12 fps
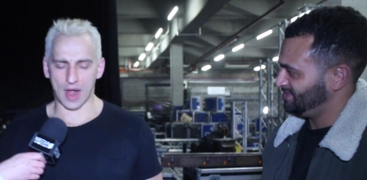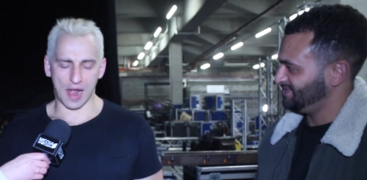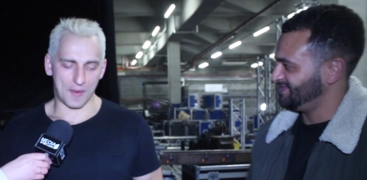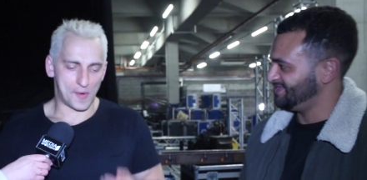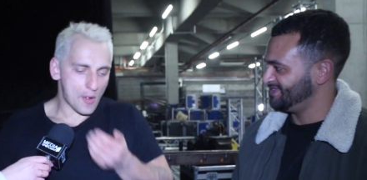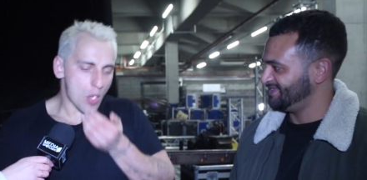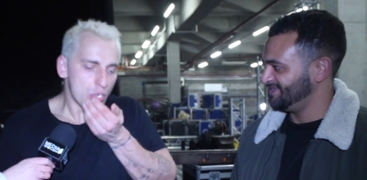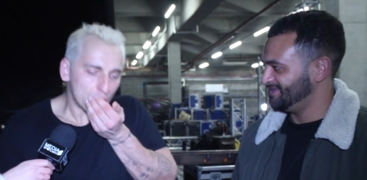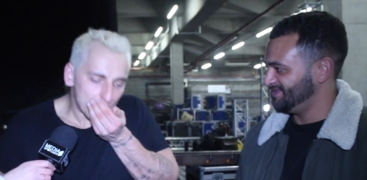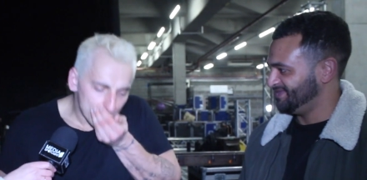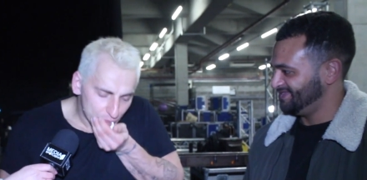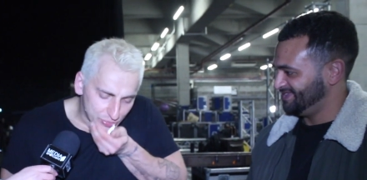Speaker 1: you.
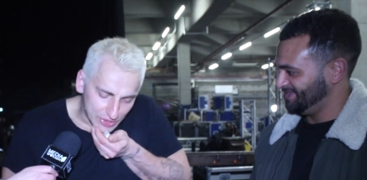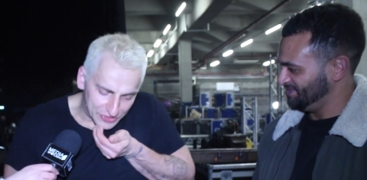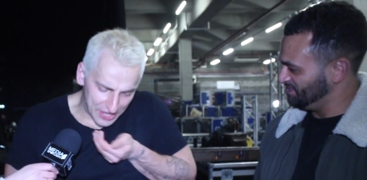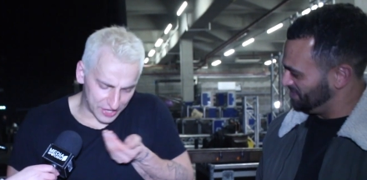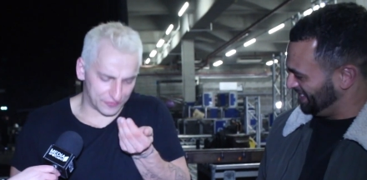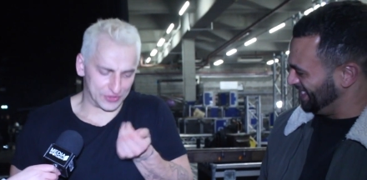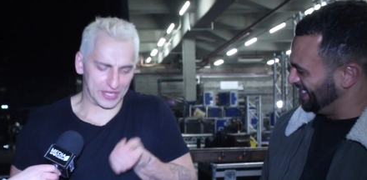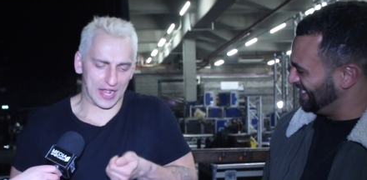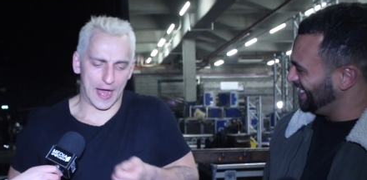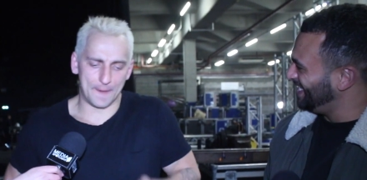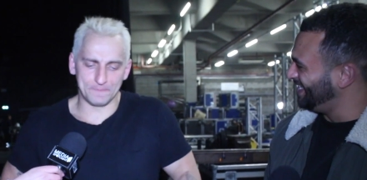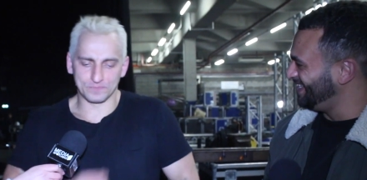Thank you for
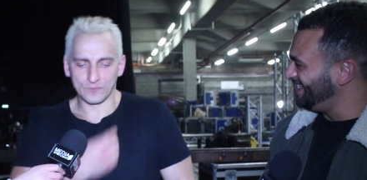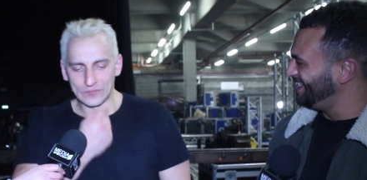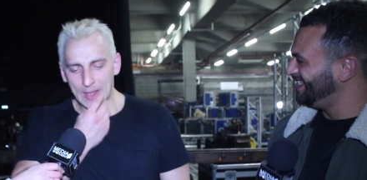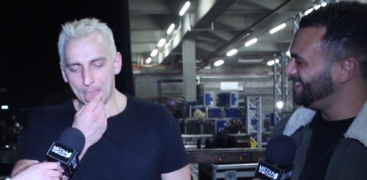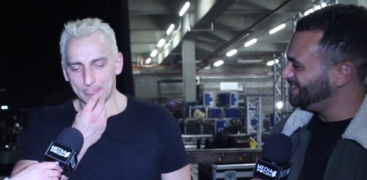the gum.